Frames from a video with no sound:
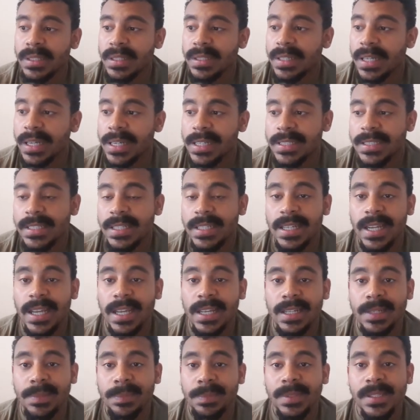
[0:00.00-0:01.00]
Like I said,
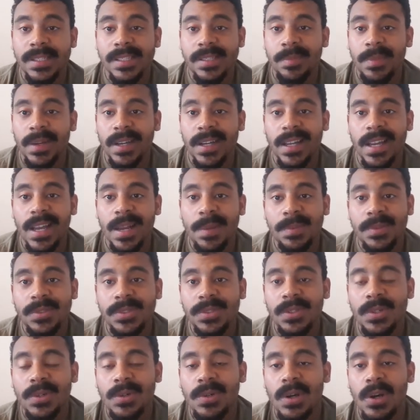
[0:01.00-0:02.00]
that completes my
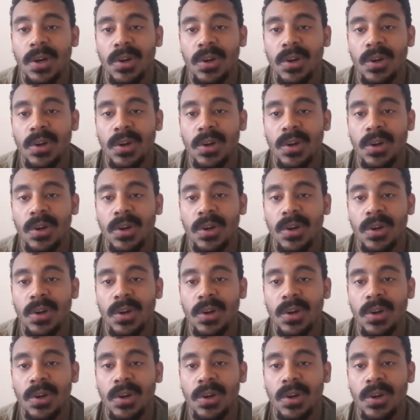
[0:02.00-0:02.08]
episode.